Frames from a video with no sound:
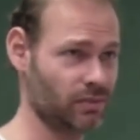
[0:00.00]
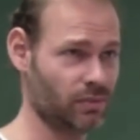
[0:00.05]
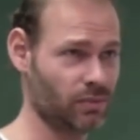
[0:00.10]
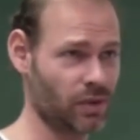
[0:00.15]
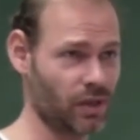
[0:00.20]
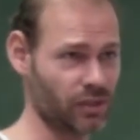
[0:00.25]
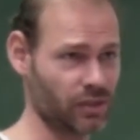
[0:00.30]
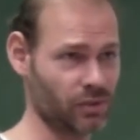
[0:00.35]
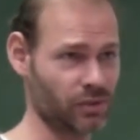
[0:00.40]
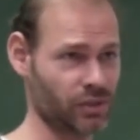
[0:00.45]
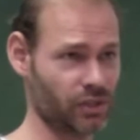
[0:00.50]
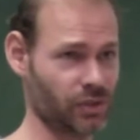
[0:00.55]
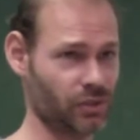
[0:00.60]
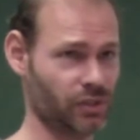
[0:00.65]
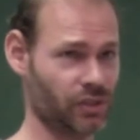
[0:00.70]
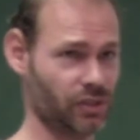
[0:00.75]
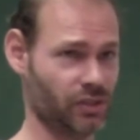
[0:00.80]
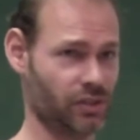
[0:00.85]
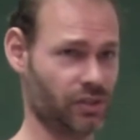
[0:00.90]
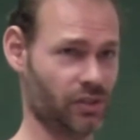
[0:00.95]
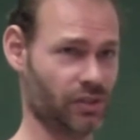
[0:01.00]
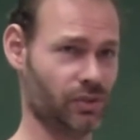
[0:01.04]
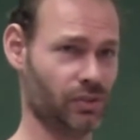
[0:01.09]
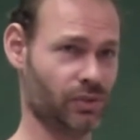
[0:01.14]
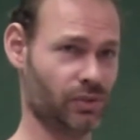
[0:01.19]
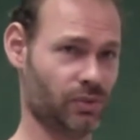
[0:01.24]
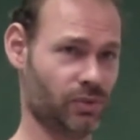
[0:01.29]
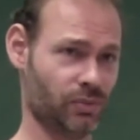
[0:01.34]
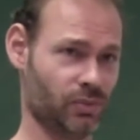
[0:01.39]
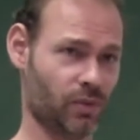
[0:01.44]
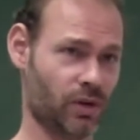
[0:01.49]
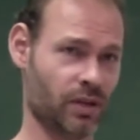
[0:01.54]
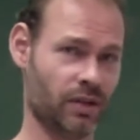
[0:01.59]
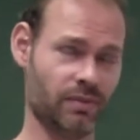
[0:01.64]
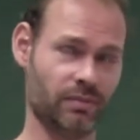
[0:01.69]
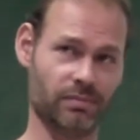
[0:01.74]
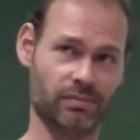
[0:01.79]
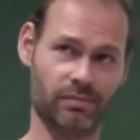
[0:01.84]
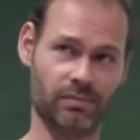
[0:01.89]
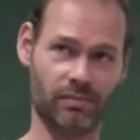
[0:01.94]
why don't you just use
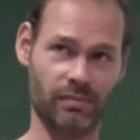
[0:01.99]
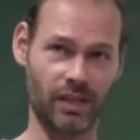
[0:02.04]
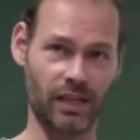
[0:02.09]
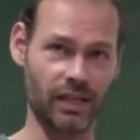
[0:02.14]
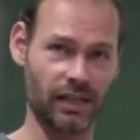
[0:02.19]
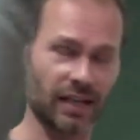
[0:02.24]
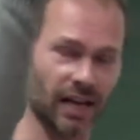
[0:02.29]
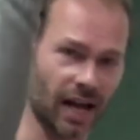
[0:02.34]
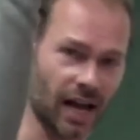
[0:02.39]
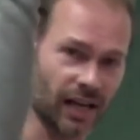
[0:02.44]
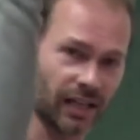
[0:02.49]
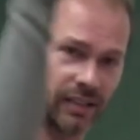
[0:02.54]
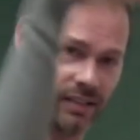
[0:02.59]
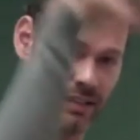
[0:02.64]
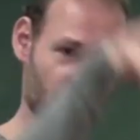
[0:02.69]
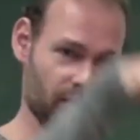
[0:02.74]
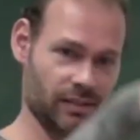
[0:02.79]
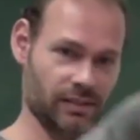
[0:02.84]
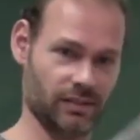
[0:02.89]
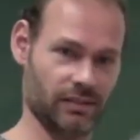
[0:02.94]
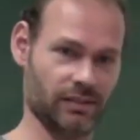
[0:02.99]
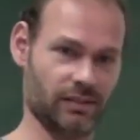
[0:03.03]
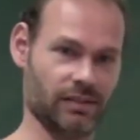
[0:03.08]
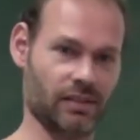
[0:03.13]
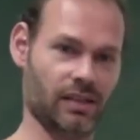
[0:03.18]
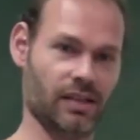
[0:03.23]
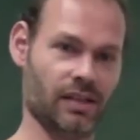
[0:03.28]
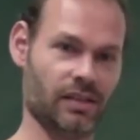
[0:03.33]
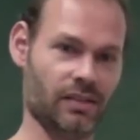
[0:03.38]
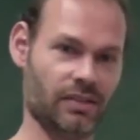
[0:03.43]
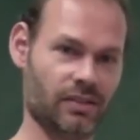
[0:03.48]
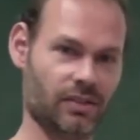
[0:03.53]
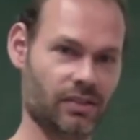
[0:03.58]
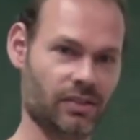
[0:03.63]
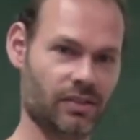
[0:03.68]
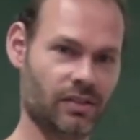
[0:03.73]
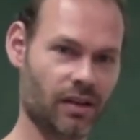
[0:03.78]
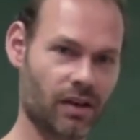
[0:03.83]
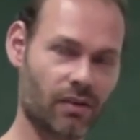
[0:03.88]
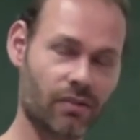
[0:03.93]
one big light and
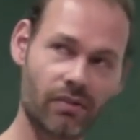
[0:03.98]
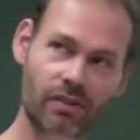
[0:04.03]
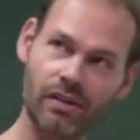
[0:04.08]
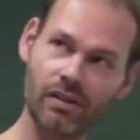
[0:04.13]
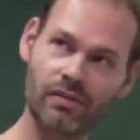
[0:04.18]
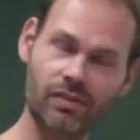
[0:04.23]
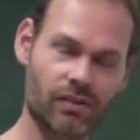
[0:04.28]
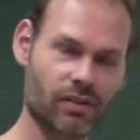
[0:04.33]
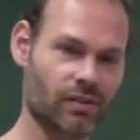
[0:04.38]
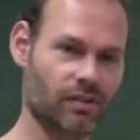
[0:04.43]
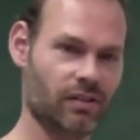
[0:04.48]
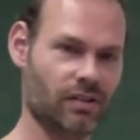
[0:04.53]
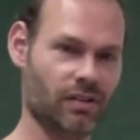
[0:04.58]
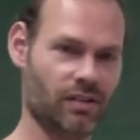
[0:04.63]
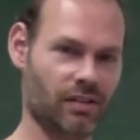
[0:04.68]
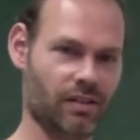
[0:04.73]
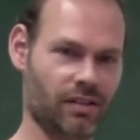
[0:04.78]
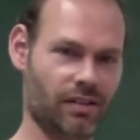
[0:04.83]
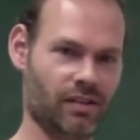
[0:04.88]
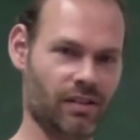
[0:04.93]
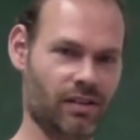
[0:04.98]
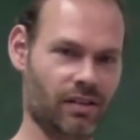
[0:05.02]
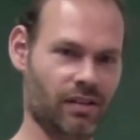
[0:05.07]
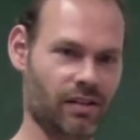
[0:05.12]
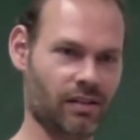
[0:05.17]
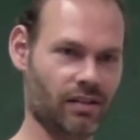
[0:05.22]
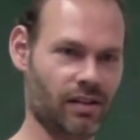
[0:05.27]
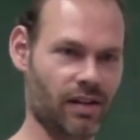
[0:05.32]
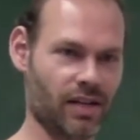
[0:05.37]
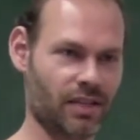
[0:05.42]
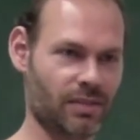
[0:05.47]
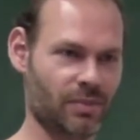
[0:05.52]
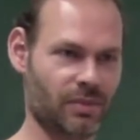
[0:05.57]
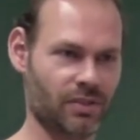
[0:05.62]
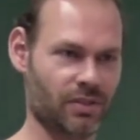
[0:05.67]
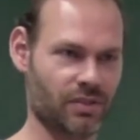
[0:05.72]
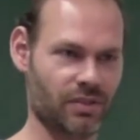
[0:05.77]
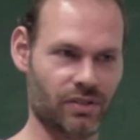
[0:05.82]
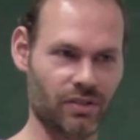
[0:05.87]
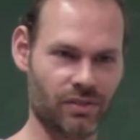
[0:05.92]
just get rid of all the lights,
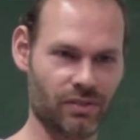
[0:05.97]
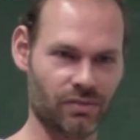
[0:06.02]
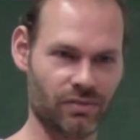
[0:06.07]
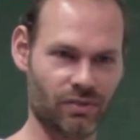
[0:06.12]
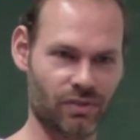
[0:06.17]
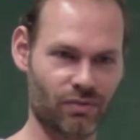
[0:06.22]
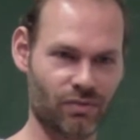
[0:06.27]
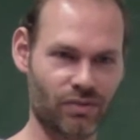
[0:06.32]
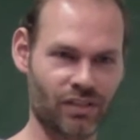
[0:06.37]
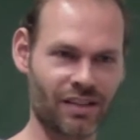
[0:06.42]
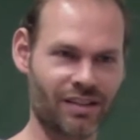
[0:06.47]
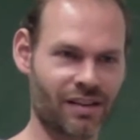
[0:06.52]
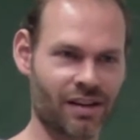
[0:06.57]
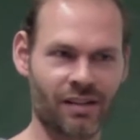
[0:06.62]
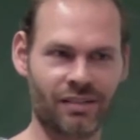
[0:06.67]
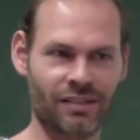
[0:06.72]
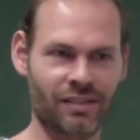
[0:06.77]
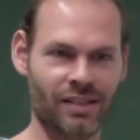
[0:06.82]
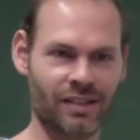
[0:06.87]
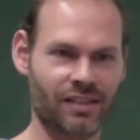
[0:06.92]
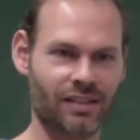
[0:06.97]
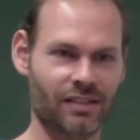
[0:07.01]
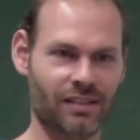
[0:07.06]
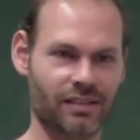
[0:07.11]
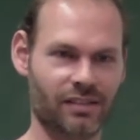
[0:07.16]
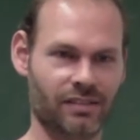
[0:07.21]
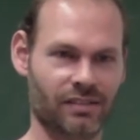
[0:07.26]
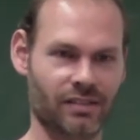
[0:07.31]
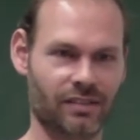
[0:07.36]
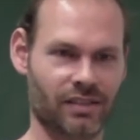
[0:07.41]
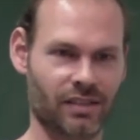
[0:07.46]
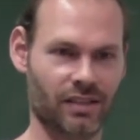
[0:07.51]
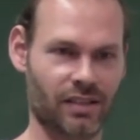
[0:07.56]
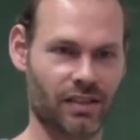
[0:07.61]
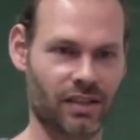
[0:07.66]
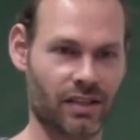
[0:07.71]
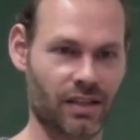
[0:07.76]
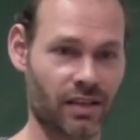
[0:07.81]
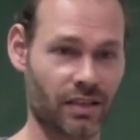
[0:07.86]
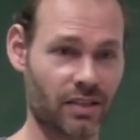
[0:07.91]
because it's really not needed,
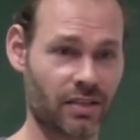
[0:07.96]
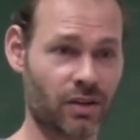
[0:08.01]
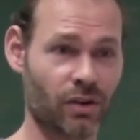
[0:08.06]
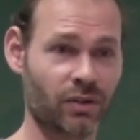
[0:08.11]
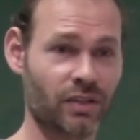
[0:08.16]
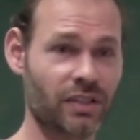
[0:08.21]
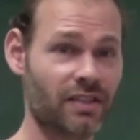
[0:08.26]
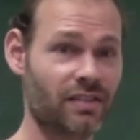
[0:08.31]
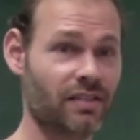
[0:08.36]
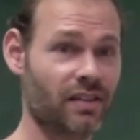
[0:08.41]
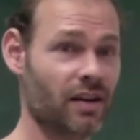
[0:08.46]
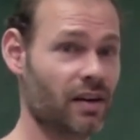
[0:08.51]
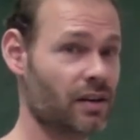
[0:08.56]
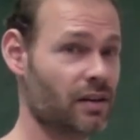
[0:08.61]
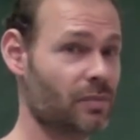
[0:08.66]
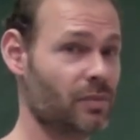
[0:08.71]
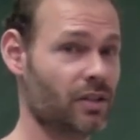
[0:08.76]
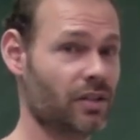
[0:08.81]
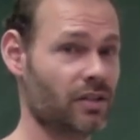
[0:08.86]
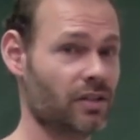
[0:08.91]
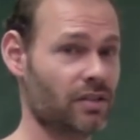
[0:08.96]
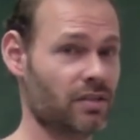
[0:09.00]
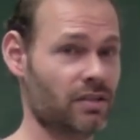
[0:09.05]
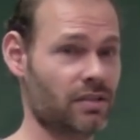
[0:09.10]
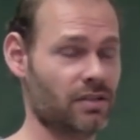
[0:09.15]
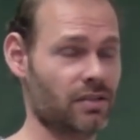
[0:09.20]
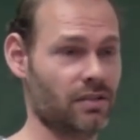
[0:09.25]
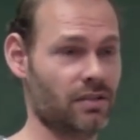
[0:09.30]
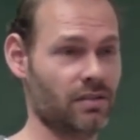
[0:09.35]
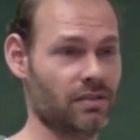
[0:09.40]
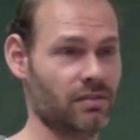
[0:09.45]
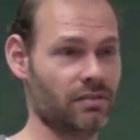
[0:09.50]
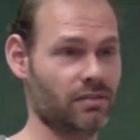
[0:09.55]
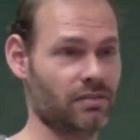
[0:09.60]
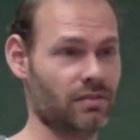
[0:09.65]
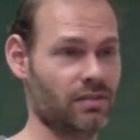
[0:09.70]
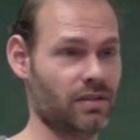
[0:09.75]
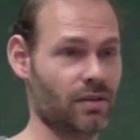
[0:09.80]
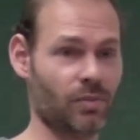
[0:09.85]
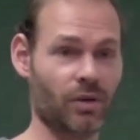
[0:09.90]
and it's only there because
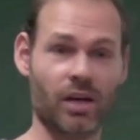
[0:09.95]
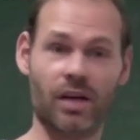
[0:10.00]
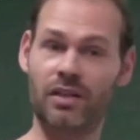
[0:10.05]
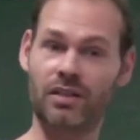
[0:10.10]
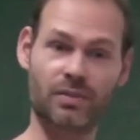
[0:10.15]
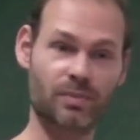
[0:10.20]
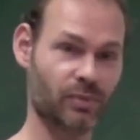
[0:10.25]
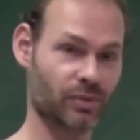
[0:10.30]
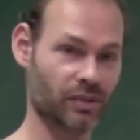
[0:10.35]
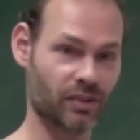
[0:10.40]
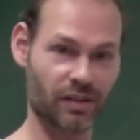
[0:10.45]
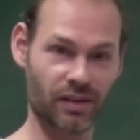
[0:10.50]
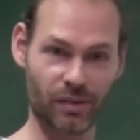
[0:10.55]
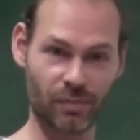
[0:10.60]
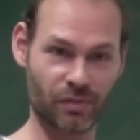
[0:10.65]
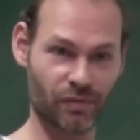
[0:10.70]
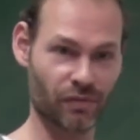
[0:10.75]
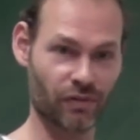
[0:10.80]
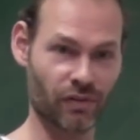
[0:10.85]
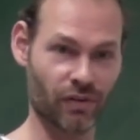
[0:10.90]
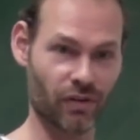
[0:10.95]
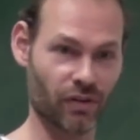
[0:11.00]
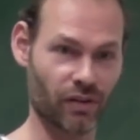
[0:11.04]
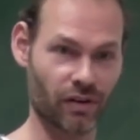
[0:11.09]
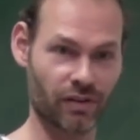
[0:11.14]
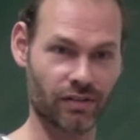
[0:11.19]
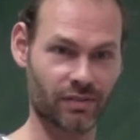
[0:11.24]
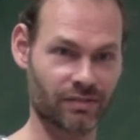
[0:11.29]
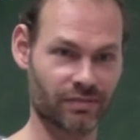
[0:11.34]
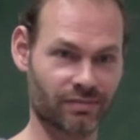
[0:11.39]
someone else put it there before,